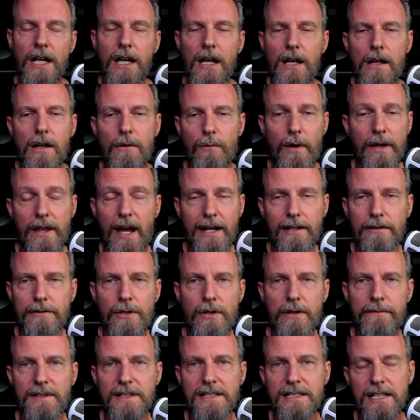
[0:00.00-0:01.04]
Well, I don't know
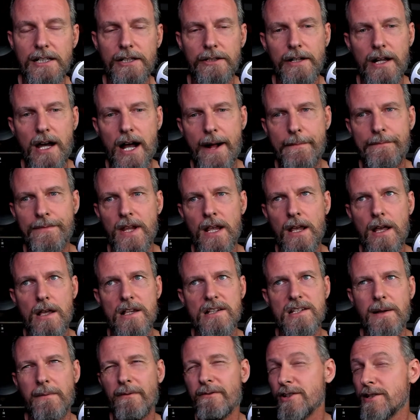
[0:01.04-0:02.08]
if he did or not.
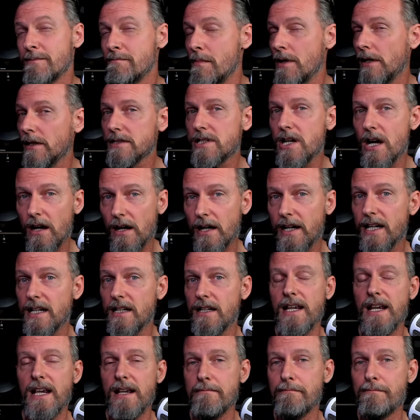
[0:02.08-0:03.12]
Some of his military
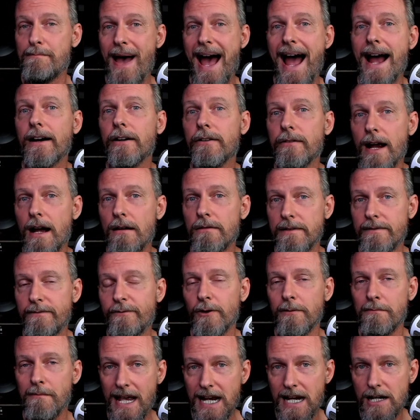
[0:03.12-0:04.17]
background
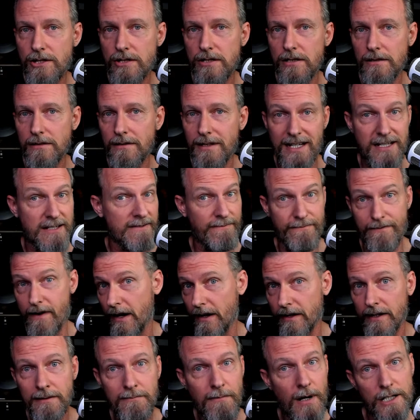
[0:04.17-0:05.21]
information is
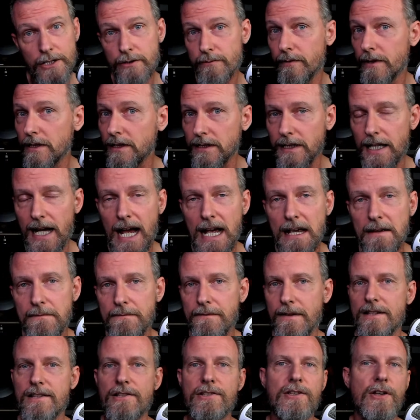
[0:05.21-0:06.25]
very much real life.
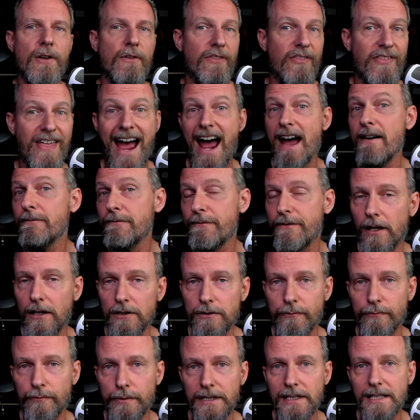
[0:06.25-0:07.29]
And so that felt
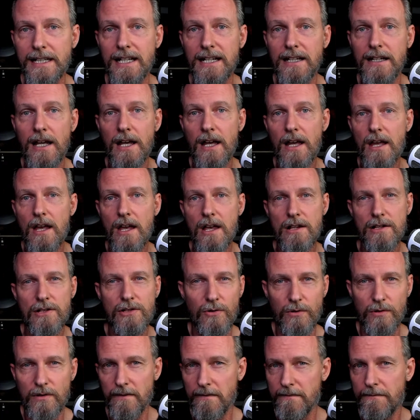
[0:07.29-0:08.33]
really
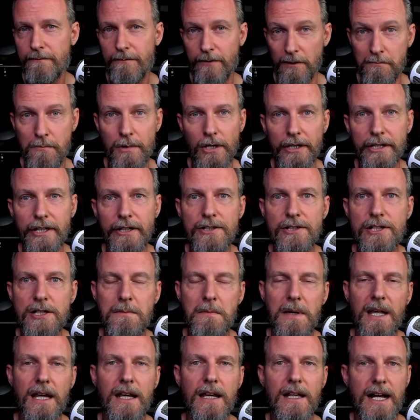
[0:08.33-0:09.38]
sort of familiar to
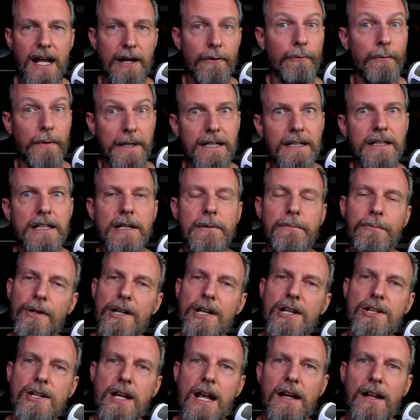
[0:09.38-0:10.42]
me, and I really
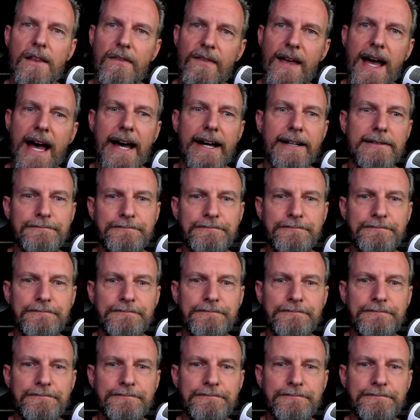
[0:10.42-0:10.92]
appreciated that.